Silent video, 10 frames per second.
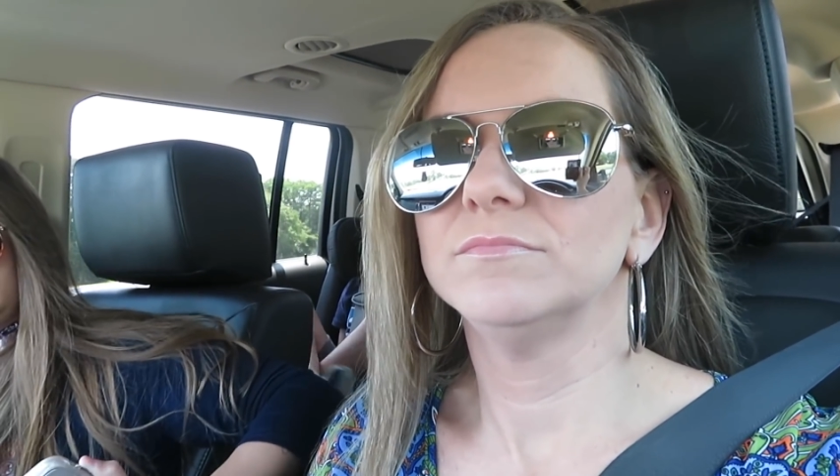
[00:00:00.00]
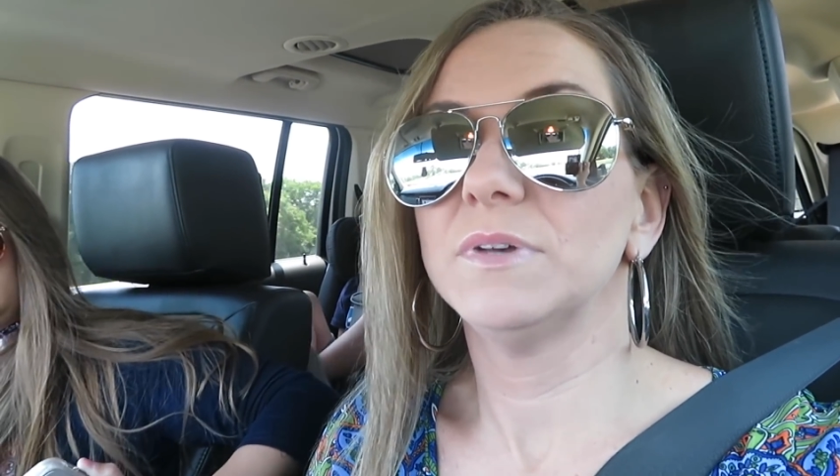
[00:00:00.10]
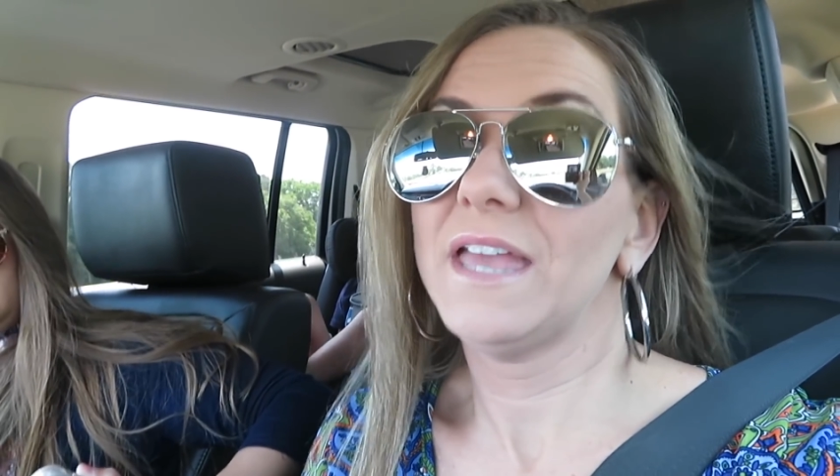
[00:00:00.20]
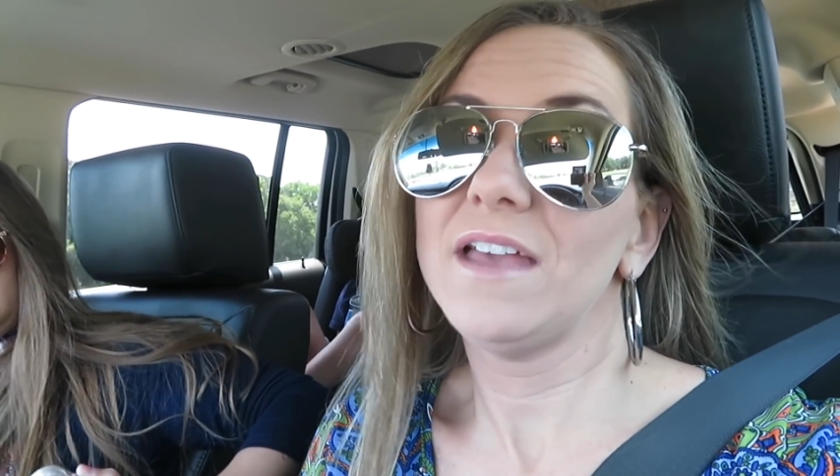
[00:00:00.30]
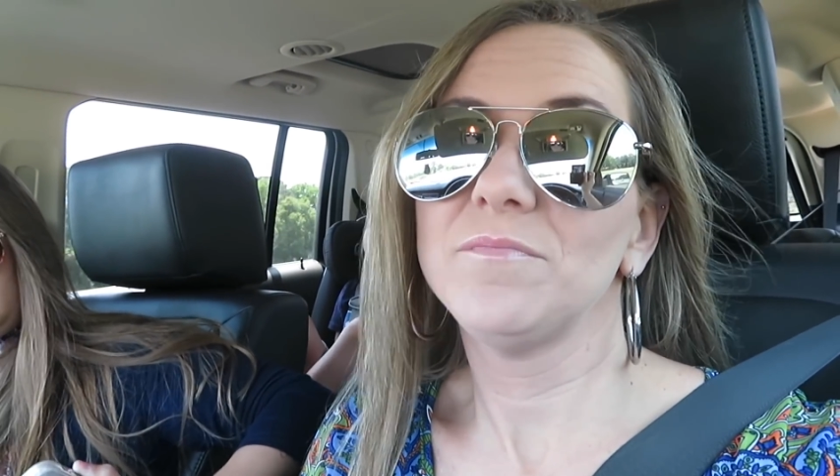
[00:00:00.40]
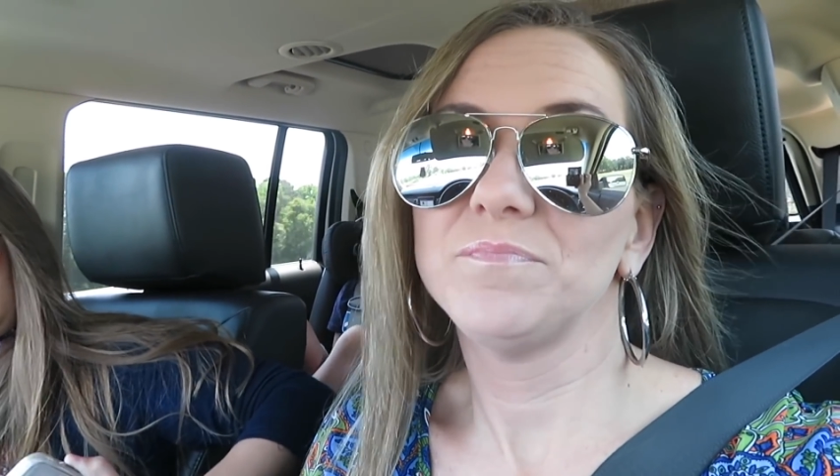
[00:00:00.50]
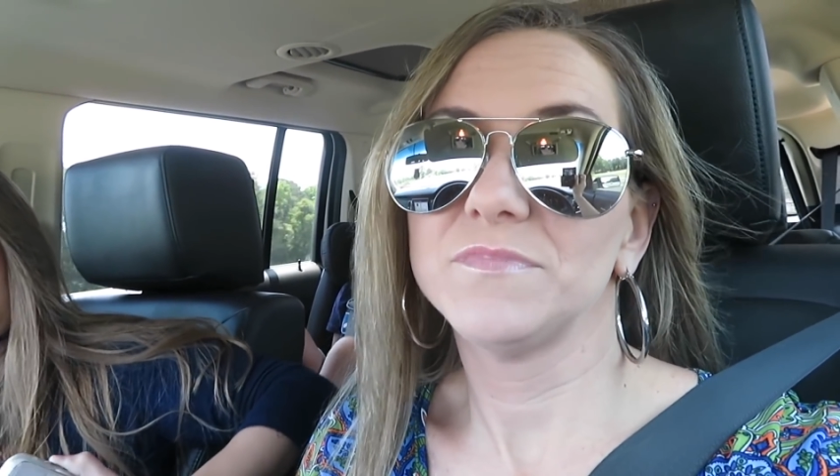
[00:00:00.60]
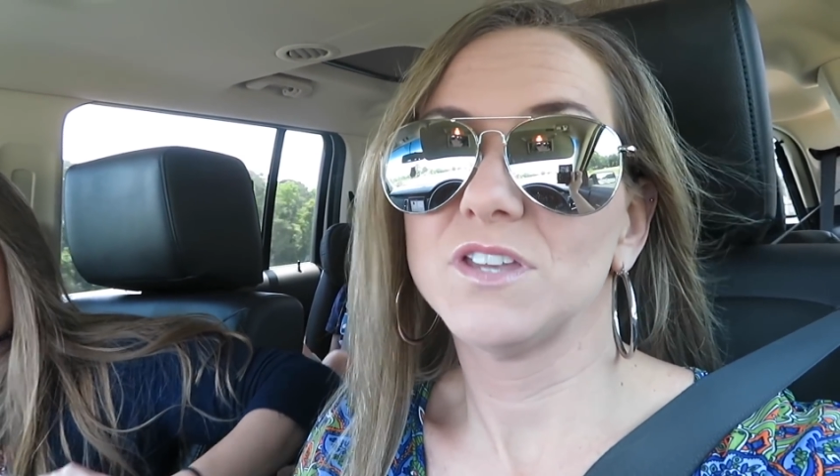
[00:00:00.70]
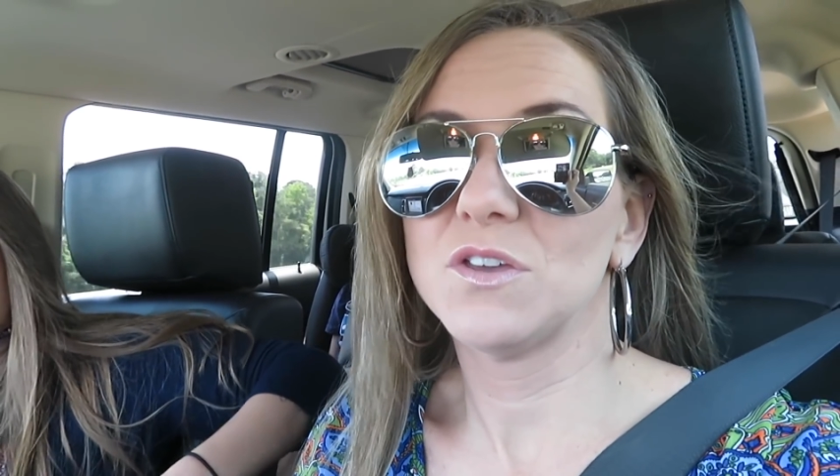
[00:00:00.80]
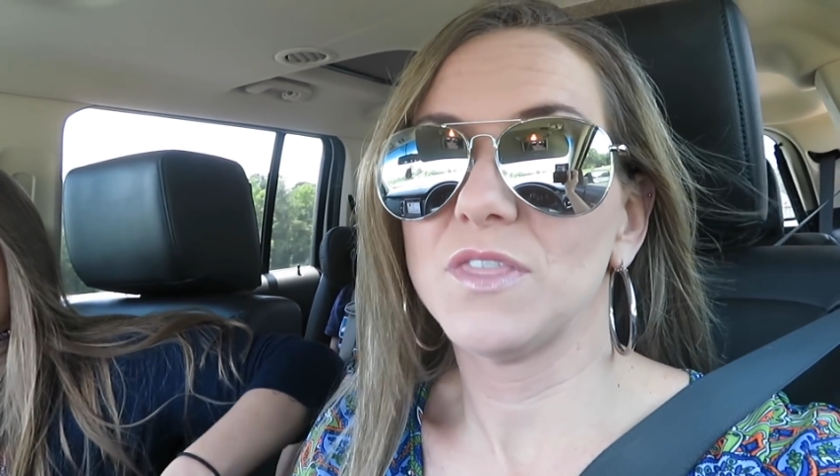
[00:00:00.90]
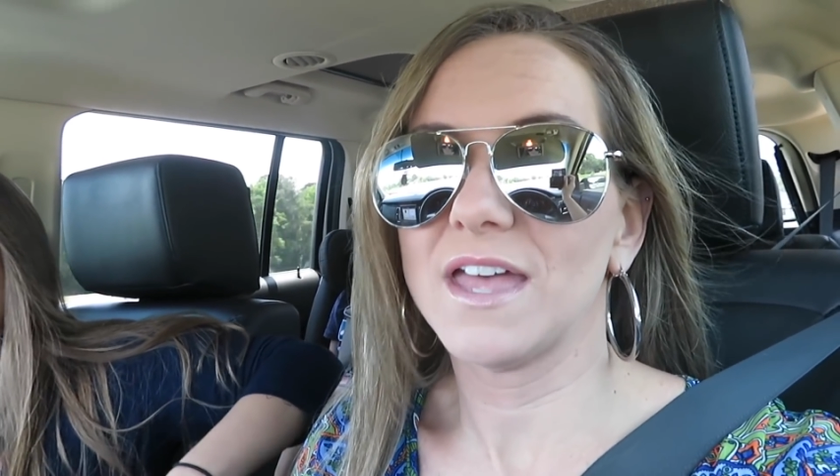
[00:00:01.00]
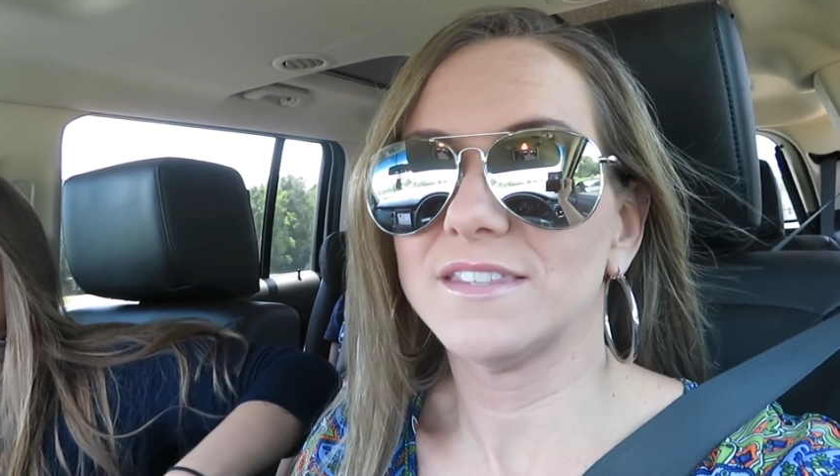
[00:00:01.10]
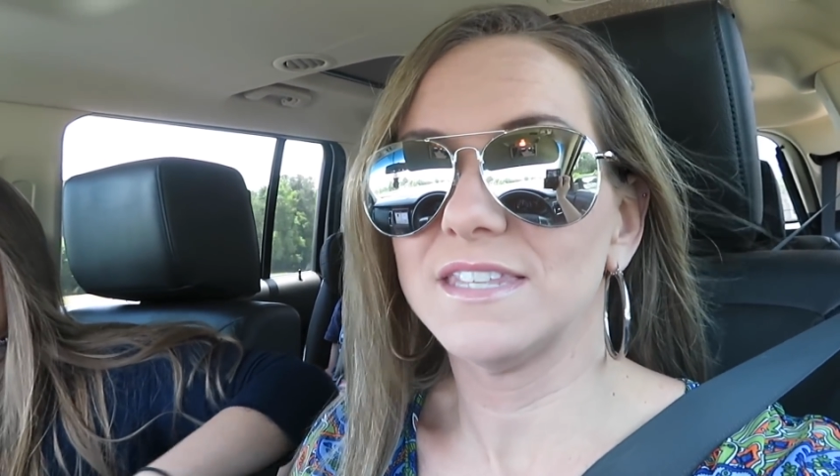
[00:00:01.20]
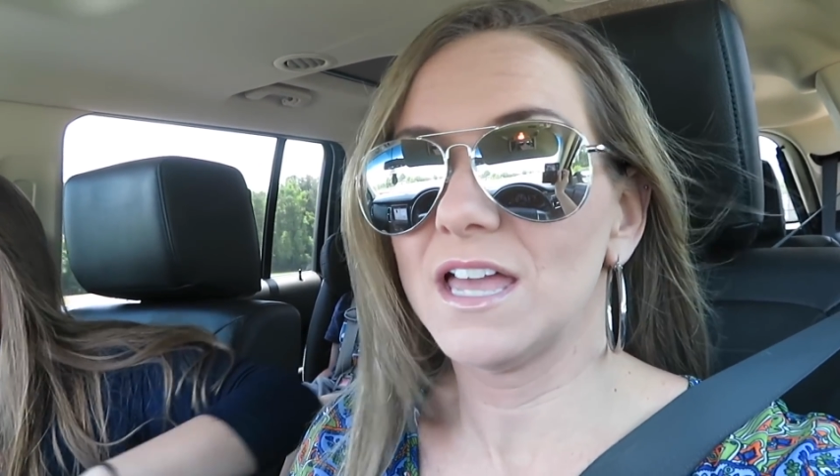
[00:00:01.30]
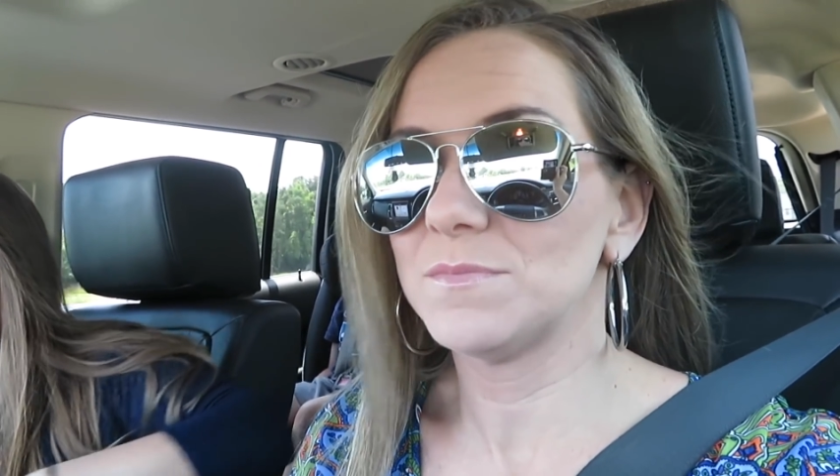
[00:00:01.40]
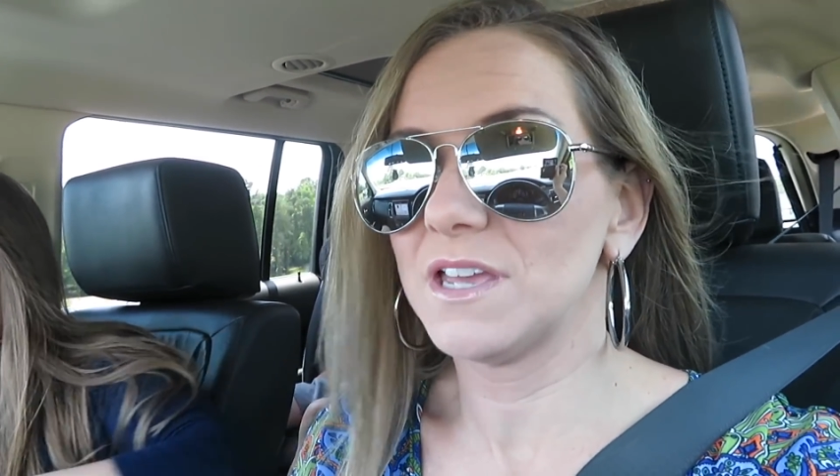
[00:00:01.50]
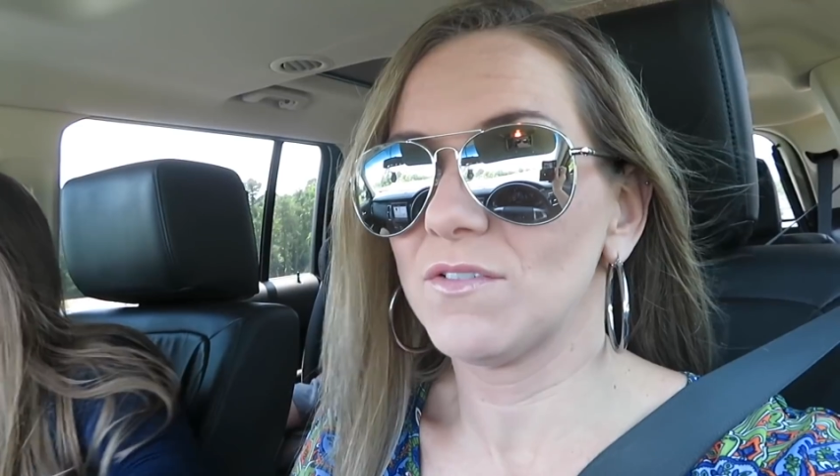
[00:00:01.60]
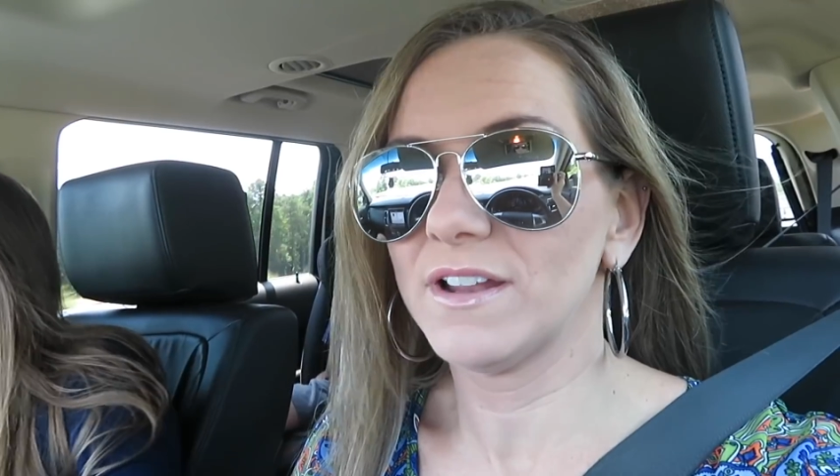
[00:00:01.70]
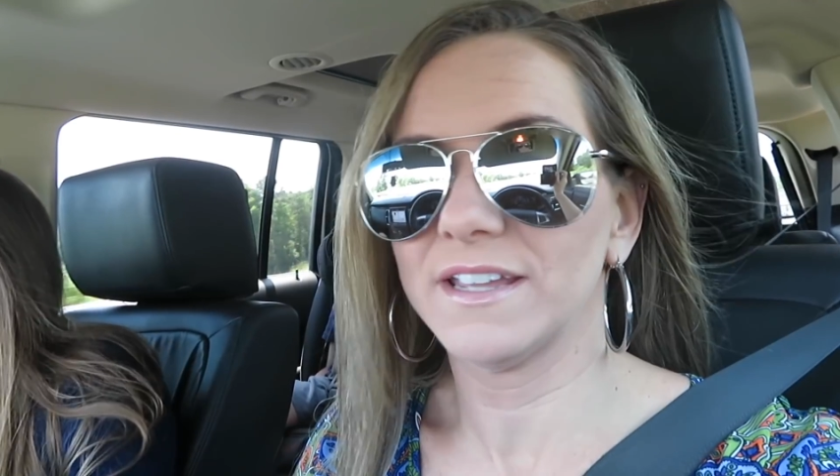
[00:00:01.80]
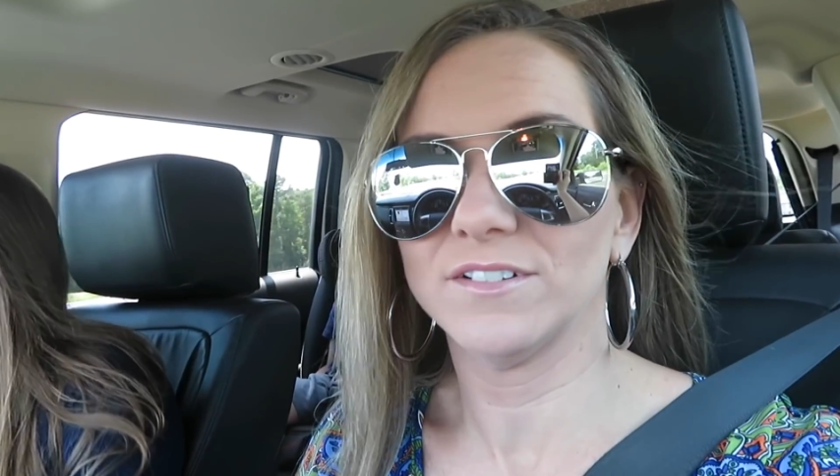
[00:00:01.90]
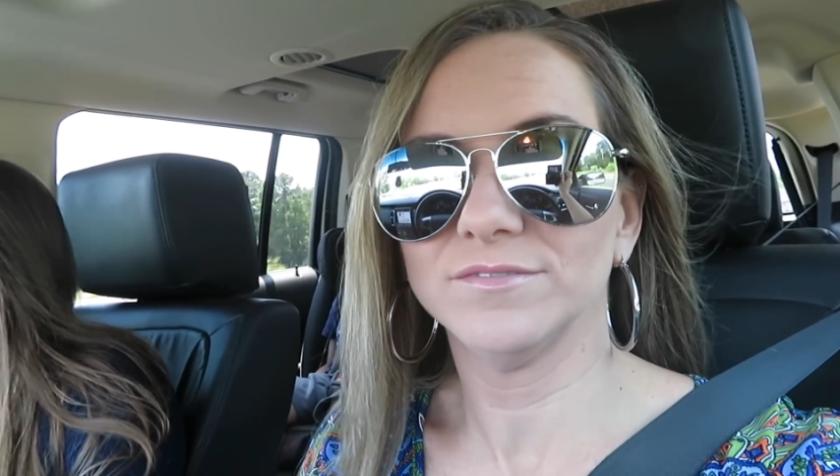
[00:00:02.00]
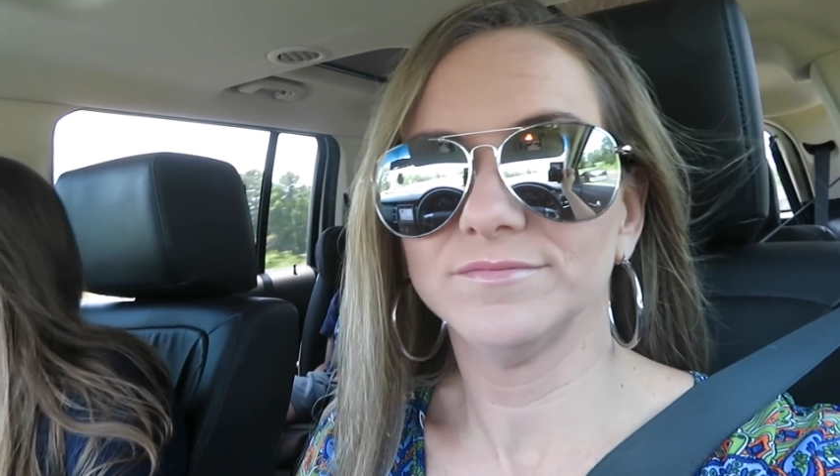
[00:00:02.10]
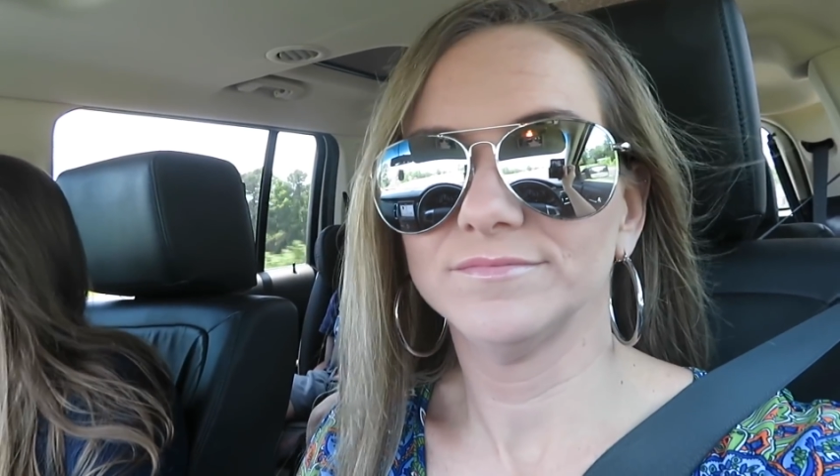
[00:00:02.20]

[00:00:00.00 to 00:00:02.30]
but yeah, so that's the update right now.